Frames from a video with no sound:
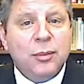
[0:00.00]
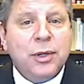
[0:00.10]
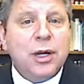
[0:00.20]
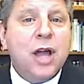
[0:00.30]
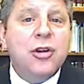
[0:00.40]

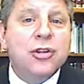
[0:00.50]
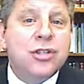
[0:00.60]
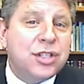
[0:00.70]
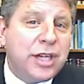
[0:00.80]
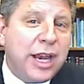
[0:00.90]
But
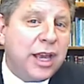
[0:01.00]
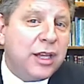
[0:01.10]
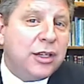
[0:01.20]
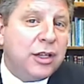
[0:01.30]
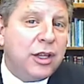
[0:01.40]

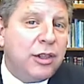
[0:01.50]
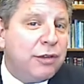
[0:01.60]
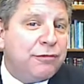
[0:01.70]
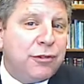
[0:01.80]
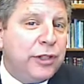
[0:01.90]
understand
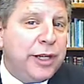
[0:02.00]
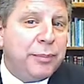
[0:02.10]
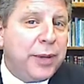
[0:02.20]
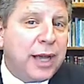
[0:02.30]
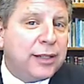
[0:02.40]
the full
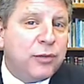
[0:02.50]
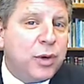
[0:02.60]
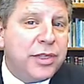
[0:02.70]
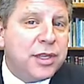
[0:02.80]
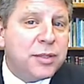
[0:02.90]
impact of
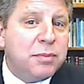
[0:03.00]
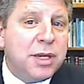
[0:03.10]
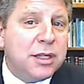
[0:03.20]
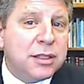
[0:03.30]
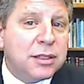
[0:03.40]
what this
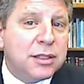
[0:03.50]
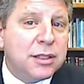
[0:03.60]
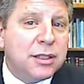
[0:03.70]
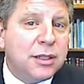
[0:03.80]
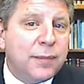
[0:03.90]

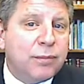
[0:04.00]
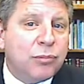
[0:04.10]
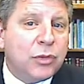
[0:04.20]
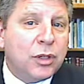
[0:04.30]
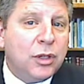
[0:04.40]
means.
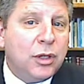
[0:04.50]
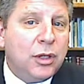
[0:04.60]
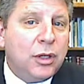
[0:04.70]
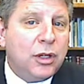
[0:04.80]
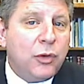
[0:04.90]

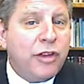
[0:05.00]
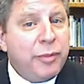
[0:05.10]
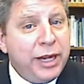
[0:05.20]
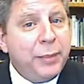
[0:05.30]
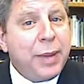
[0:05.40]
We have
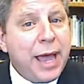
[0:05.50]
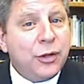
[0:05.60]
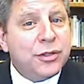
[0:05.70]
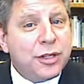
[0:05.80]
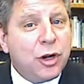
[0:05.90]
many
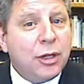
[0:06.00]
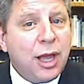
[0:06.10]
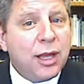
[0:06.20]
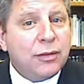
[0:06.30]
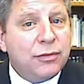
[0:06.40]
battles in our
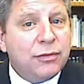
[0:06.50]
lives.